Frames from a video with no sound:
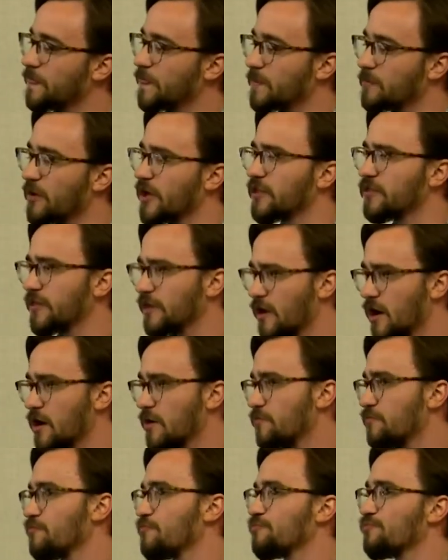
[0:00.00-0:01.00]
but they are
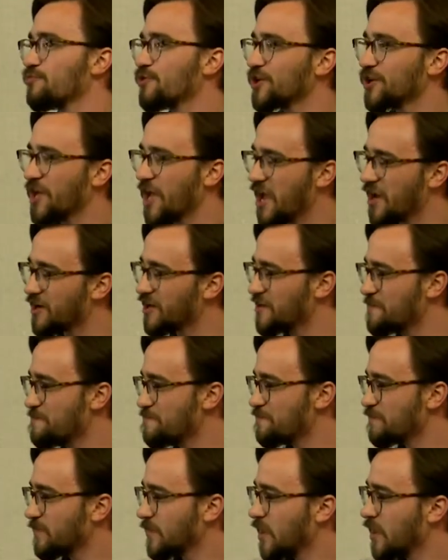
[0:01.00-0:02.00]
pretty handy.
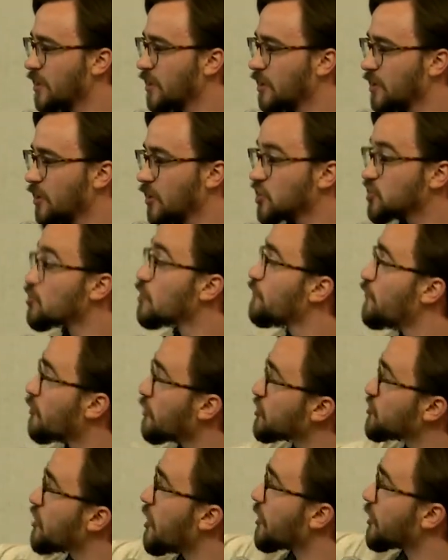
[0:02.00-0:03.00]
So we'll
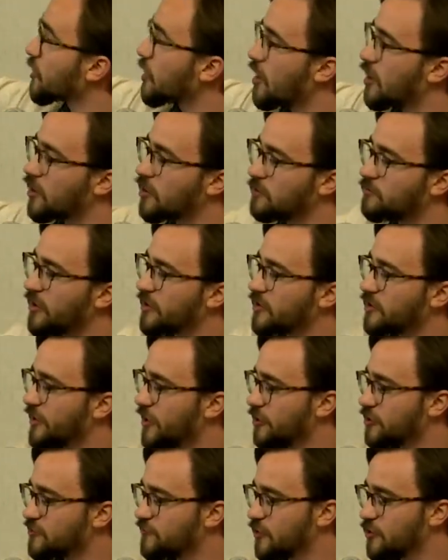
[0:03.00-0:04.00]
focus on color blended
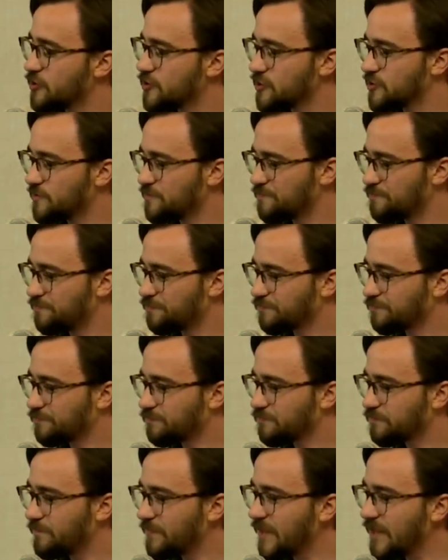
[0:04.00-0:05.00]
layers first.
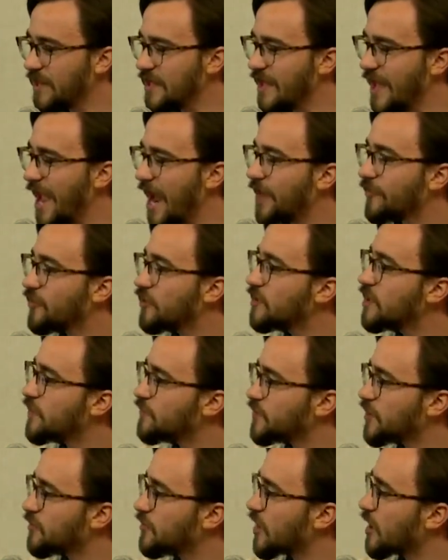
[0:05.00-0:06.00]
And the
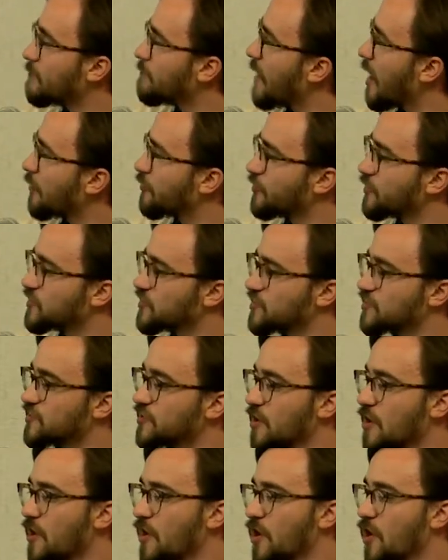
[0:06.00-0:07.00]
nifty thing about this is
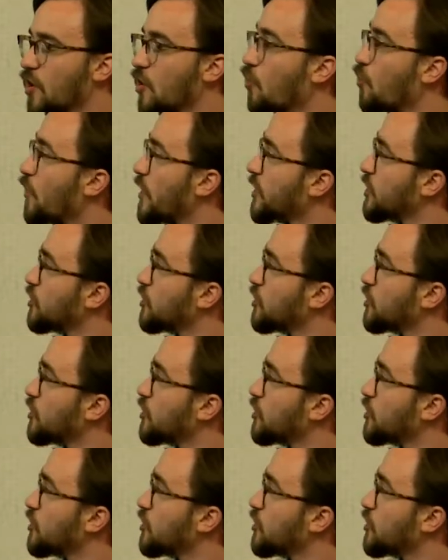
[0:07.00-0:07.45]
when